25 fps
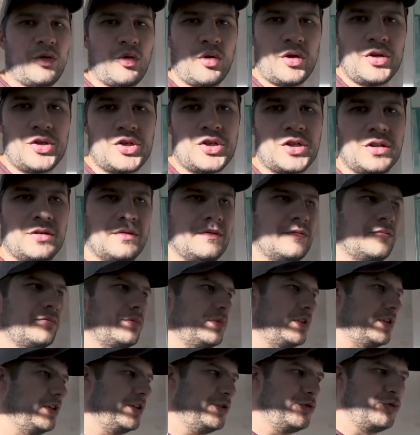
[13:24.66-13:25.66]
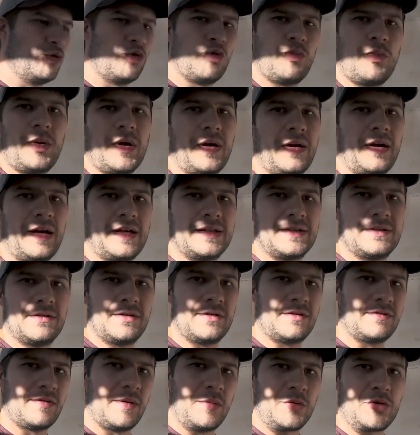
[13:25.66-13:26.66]
We're pretty much done on this job
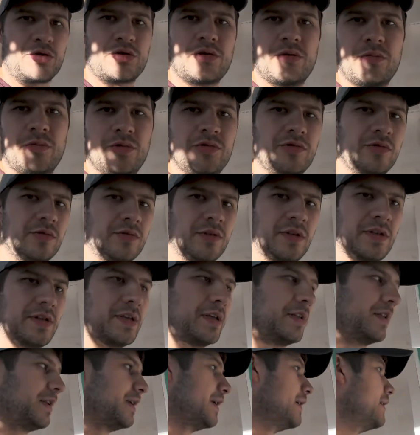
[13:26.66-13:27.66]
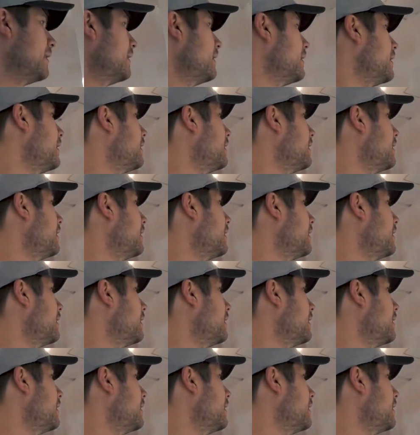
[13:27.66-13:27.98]
site. Just wanted to show